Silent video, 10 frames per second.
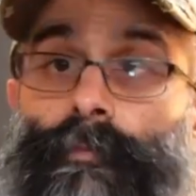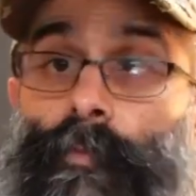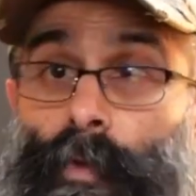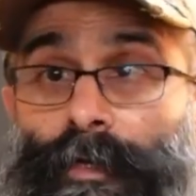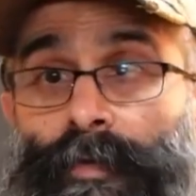
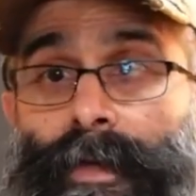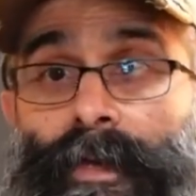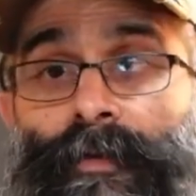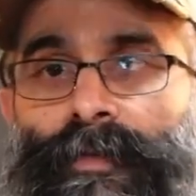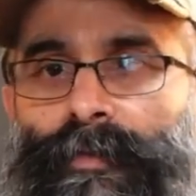want to
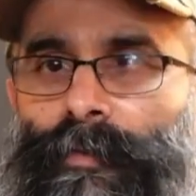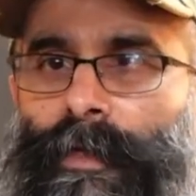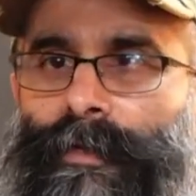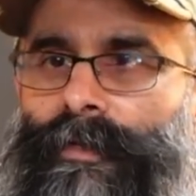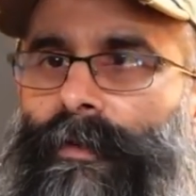bounce, you
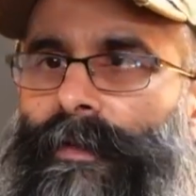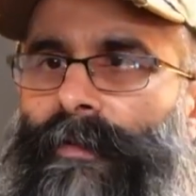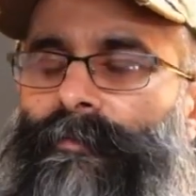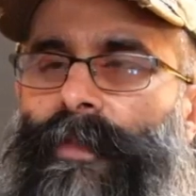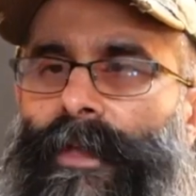want all
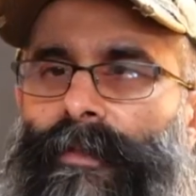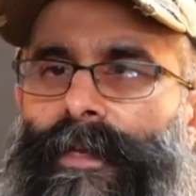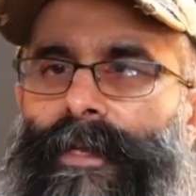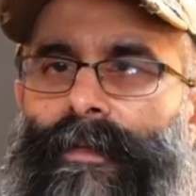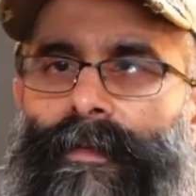that flat
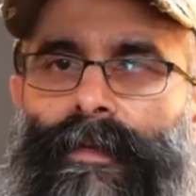lighting